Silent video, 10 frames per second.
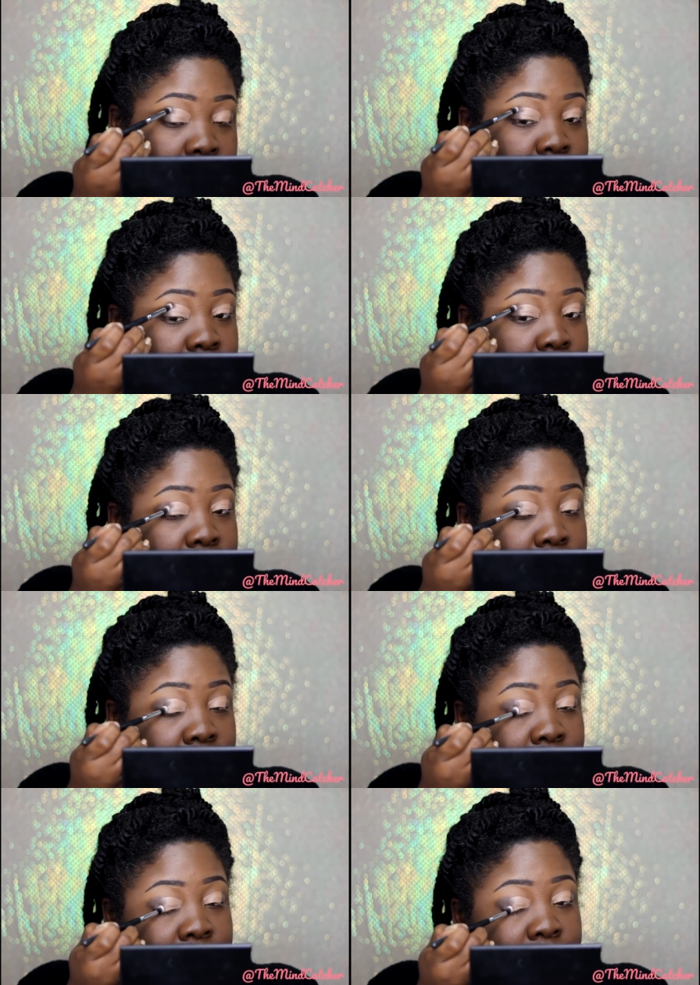Very
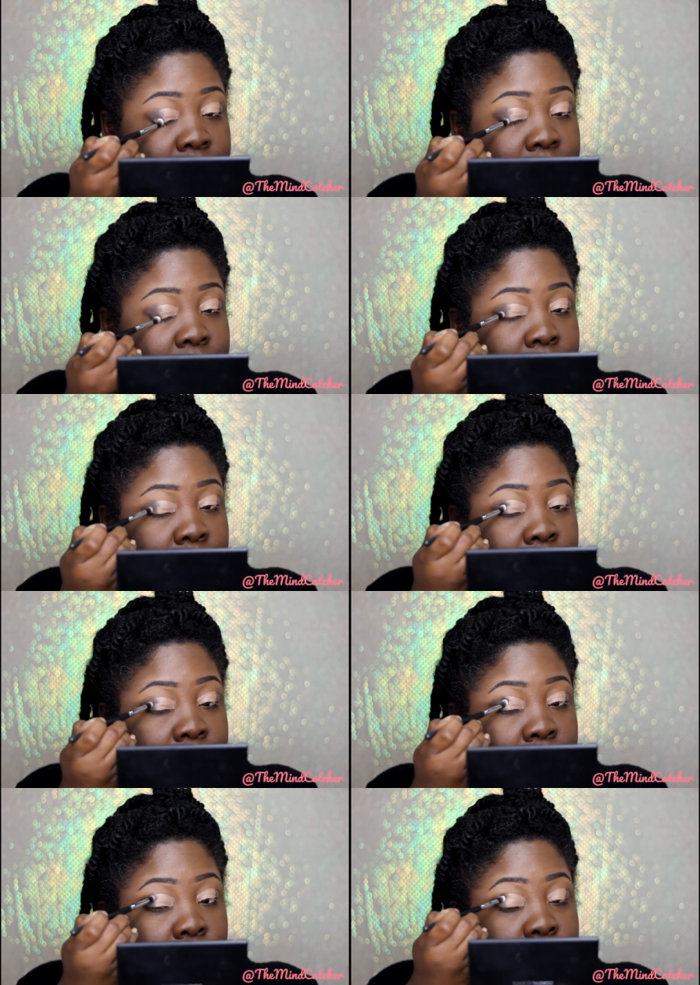lightly.
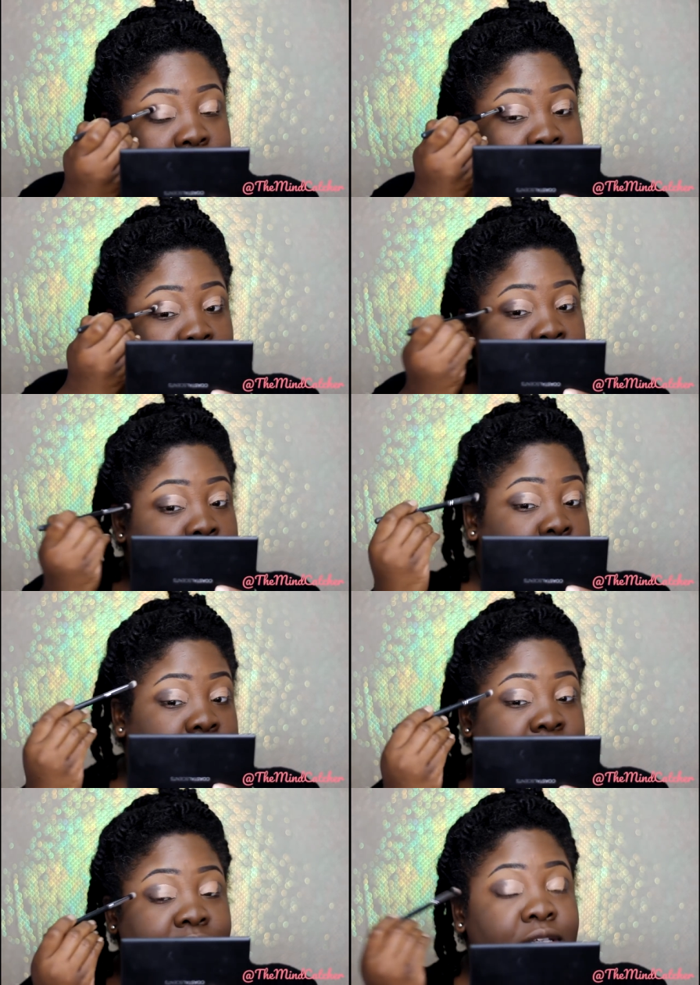You're more tapping
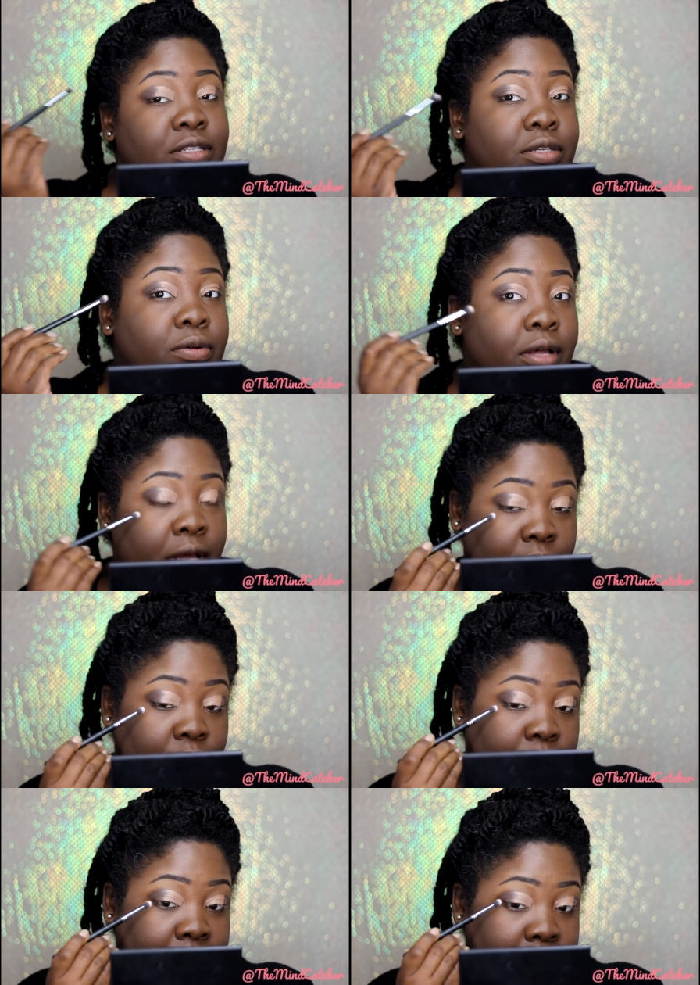because it's still kind
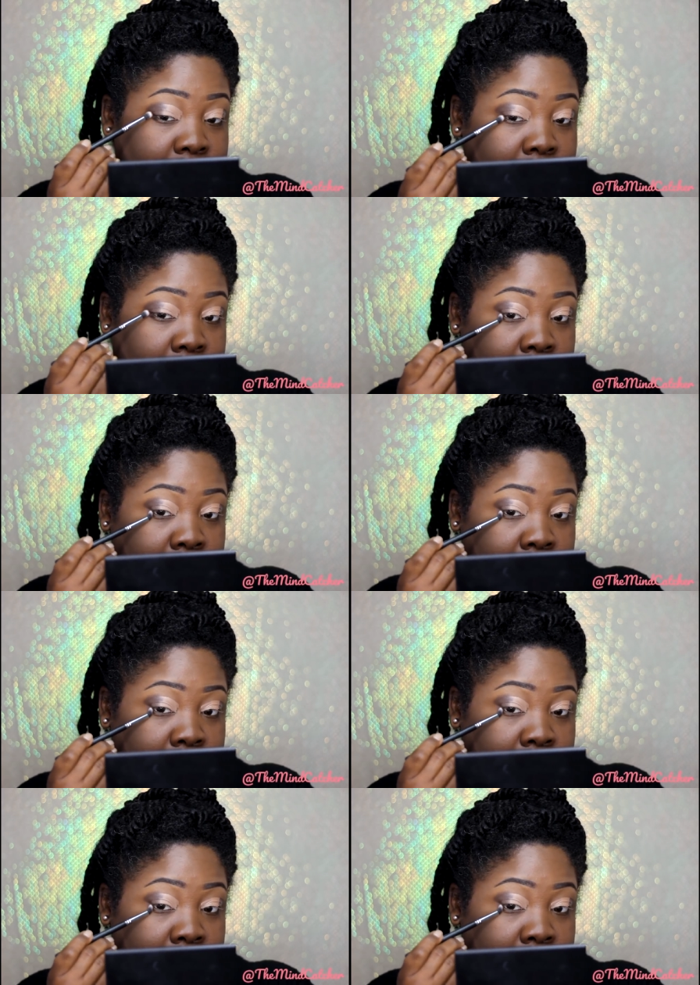of wet.